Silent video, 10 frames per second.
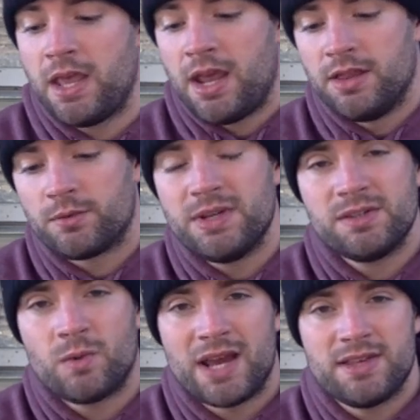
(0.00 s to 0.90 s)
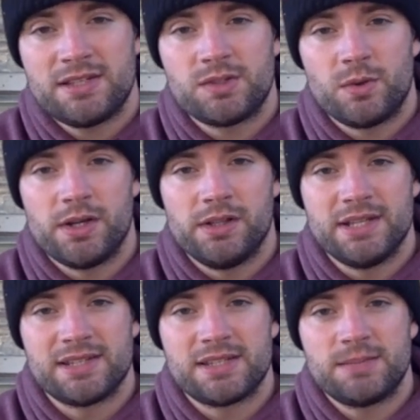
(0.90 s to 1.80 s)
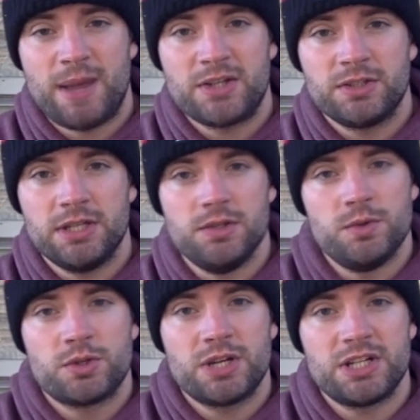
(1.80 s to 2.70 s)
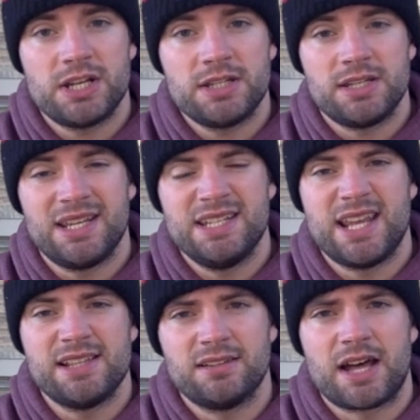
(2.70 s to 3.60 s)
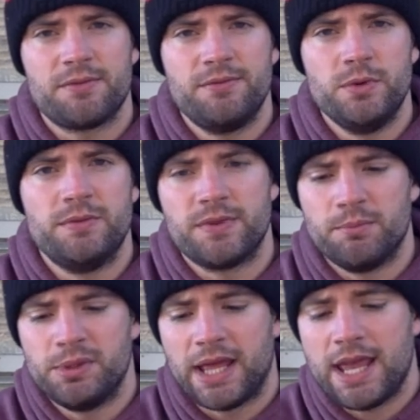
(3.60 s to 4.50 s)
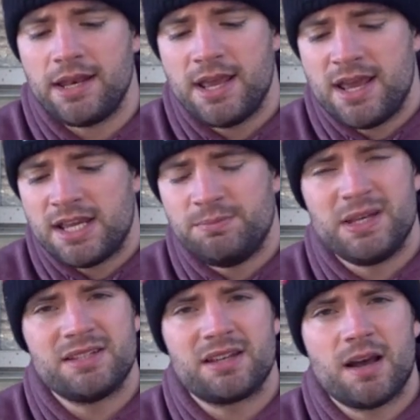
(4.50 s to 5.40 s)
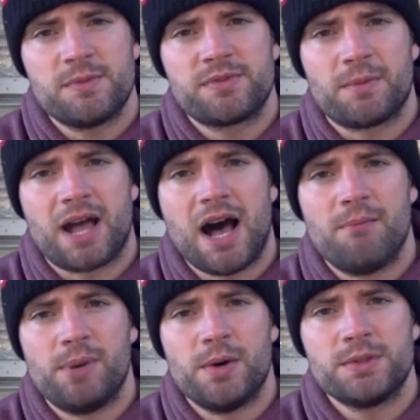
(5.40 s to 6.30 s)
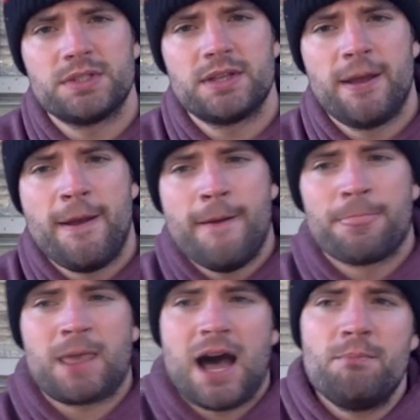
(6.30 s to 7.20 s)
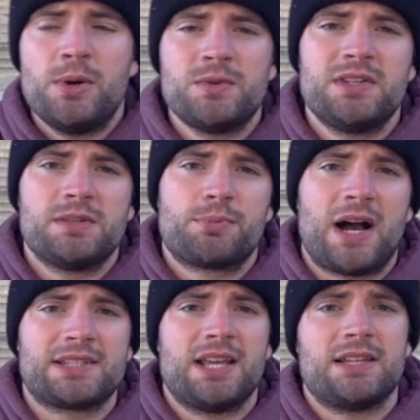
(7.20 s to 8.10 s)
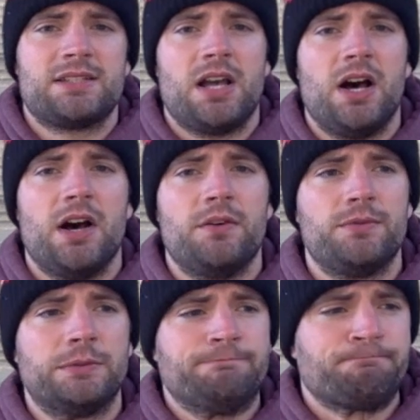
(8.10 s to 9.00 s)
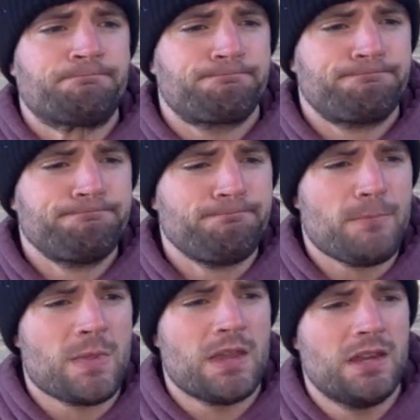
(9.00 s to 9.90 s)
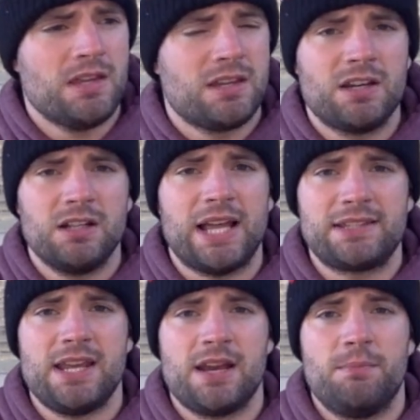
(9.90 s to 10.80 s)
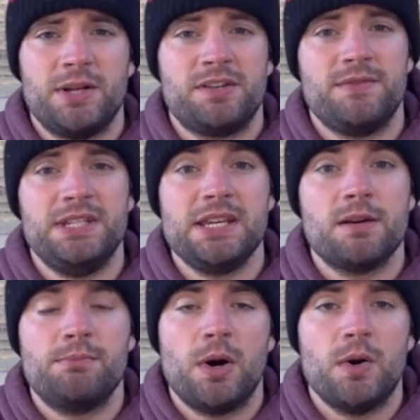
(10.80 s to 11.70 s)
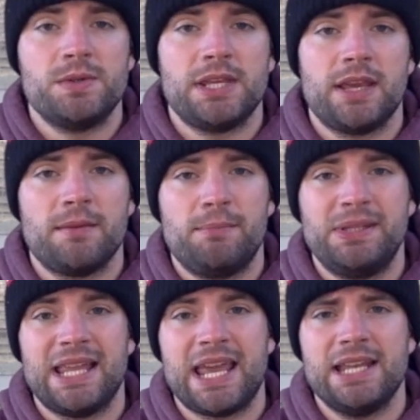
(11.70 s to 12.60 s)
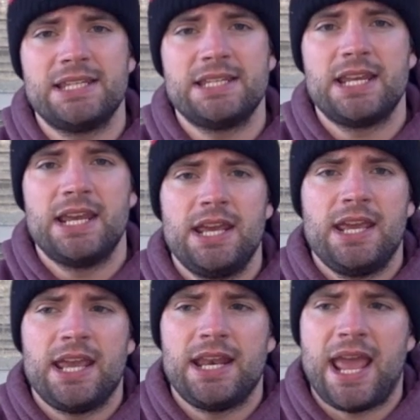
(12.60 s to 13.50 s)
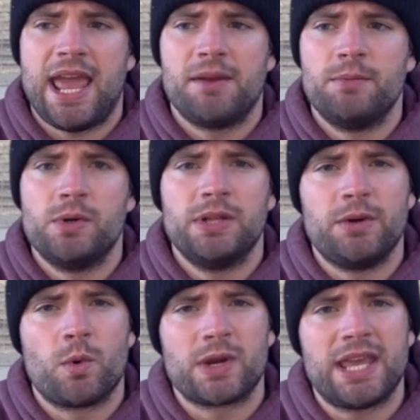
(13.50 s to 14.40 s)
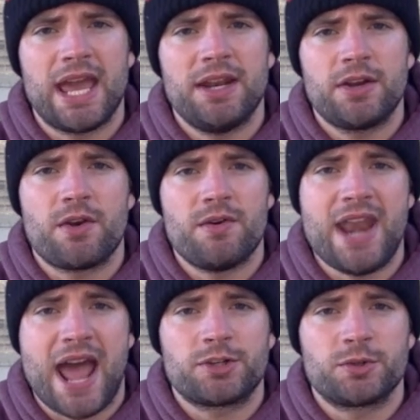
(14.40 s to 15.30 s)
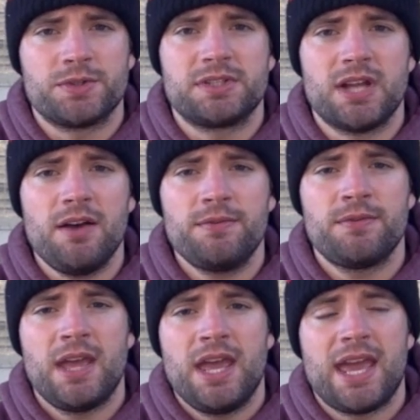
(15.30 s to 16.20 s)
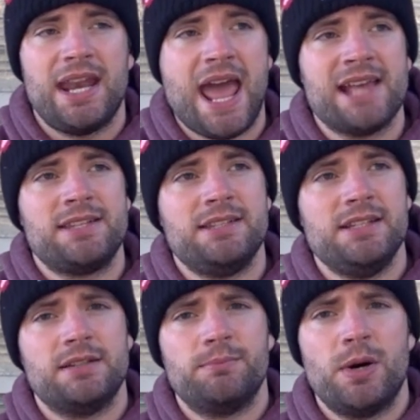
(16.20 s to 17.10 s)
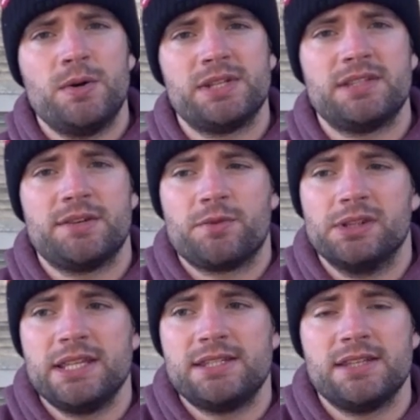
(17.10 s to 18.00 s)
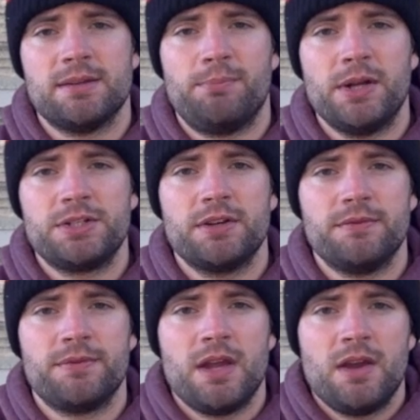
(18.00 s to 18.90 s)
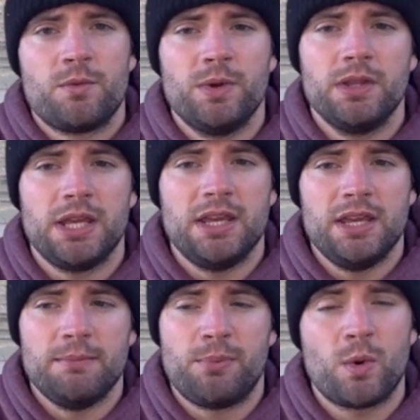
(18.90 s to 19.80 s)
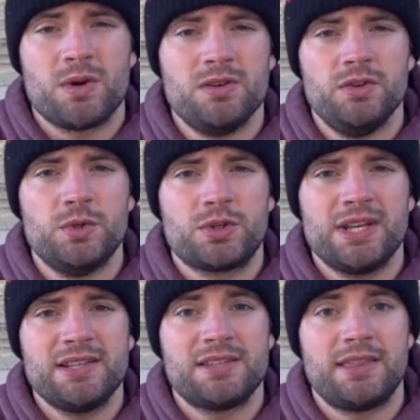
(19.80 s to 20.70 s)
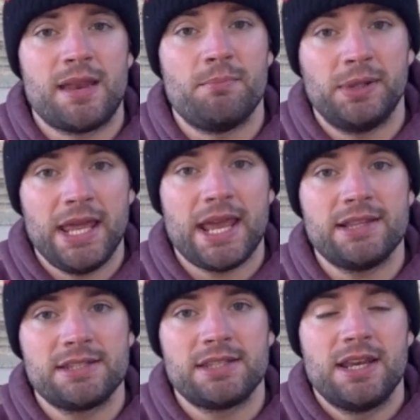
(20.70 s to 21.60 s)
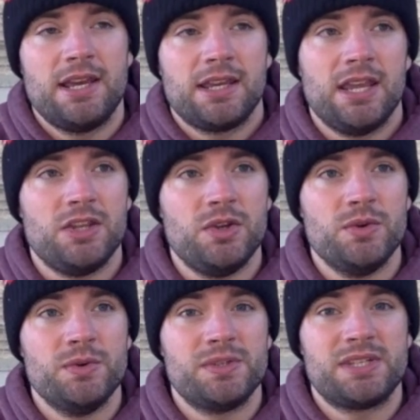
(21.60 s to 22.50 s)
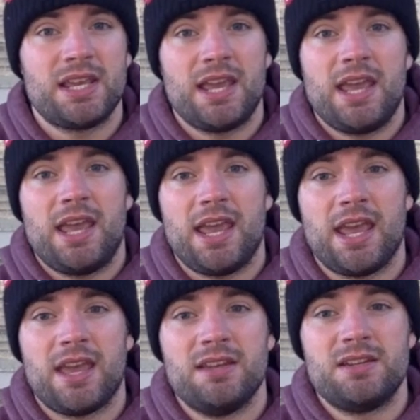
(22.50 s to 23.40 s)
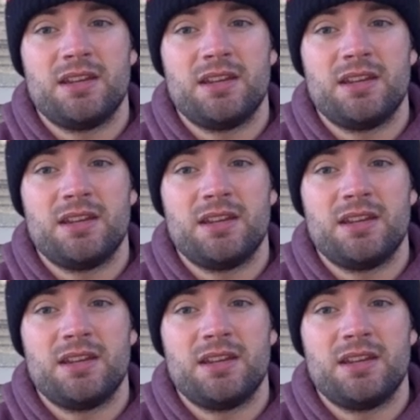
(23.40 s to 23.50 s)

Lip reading: And the reason why this soil is especially nutritious and contains a lot of food for the plant is because it comes from compost. Compost is a process of collecting a bunch of decomposing plant and animal and organic or natural stuff, and as it decomposes, it releases a bunch of really important nutrients that then plants can use and